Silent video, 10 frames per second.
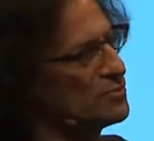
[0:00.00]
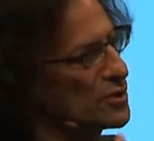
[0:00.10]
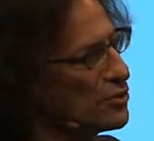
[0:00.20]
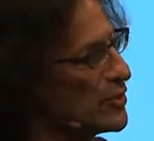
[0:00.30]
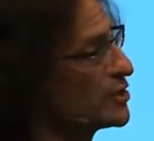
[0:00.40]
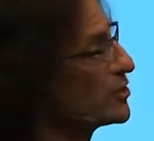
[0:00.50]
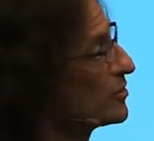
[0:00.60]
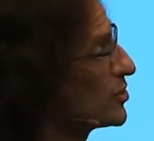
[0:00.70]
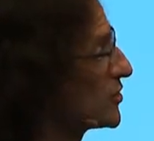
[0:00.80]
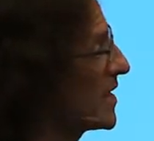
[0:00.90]
You can reach
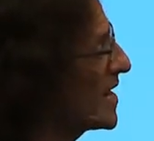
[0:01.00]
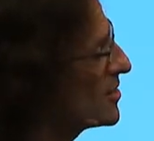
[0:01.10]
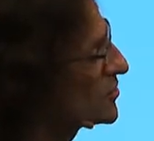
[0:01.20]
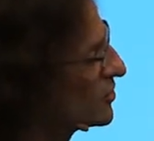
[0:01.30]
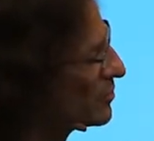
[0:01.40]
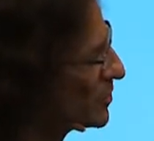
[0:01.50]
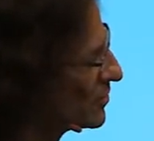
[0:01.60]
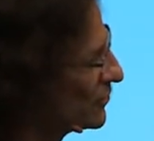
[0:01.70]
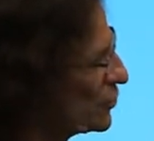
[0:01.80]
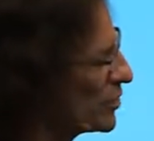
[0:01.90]
not just a household, but
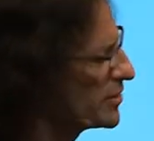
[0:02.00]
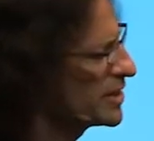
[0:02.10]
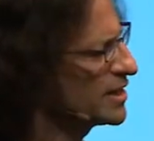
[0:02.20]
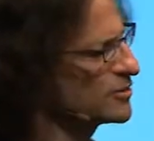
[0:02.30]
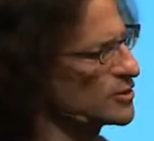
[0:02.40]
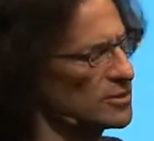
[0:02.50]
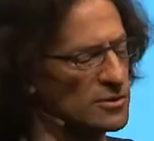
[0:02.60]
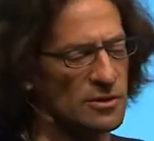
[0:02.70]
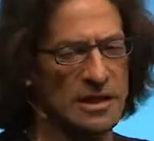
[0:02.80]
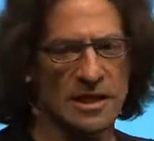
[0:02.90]
a viewer in the household.